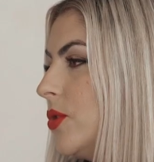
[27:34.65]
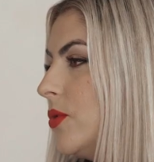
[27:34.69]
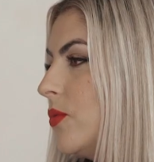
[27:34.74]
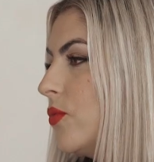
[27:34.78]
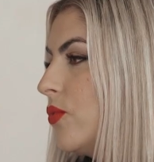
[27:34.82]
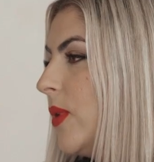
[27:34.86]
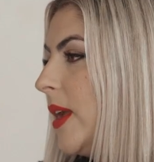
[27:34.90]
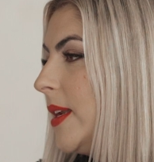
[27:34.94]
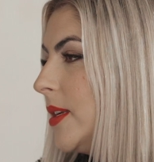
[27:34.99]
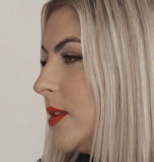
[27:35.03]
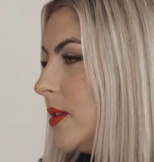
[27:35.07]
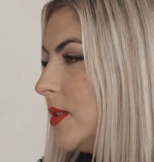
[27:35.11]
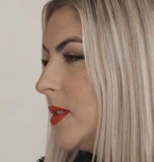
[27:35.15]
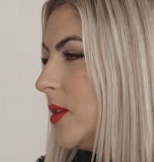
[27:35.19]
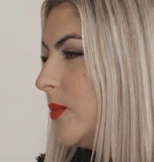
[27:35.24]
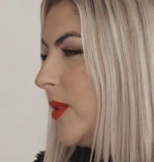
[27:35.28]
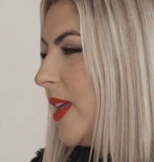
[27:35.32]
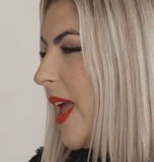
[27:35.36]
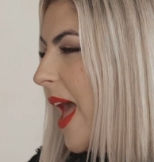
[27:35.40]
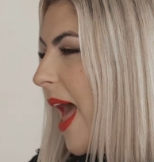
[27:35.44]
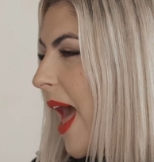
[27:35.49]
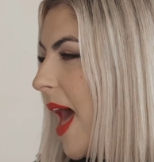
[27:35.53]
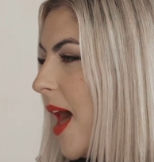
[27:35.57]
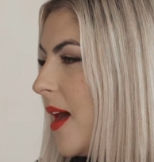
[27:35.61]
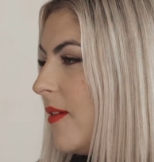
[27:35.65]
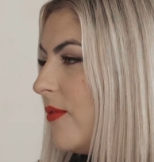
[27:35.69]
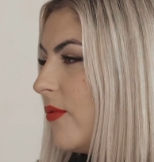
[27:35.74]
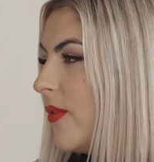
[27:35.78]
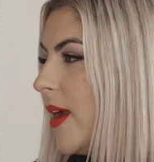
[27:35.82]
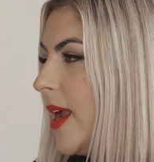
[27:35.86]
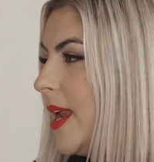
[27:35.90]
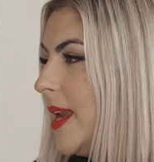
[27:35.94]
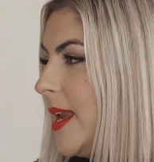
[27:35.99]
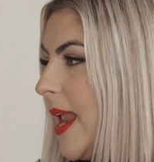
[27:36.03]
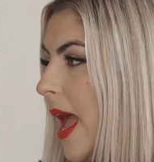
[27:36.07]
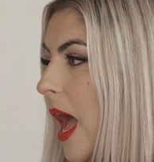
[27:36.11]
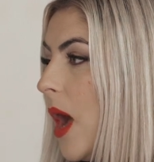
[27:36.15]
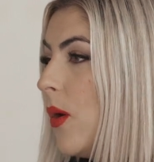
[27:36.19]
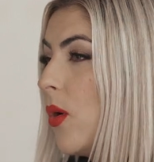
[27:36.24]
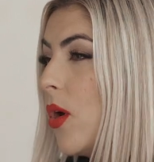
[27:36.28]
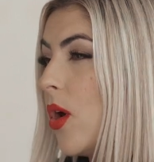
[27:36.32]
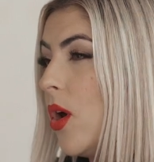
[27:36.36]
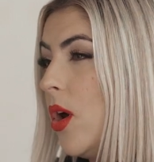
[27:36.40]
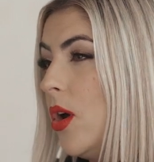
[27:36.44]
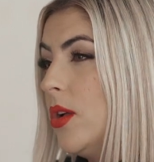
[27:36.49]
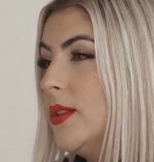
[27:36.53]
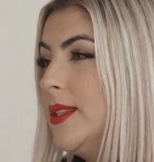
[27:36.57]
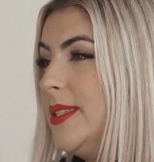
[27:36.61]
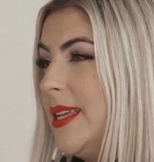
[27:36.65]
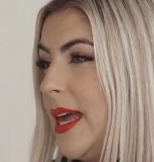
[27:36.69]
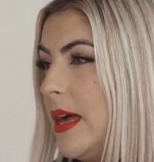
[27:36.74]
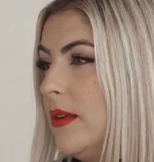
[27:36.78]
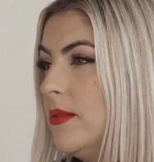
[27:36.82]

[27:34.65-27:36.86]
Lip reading: rentals that we have right now are all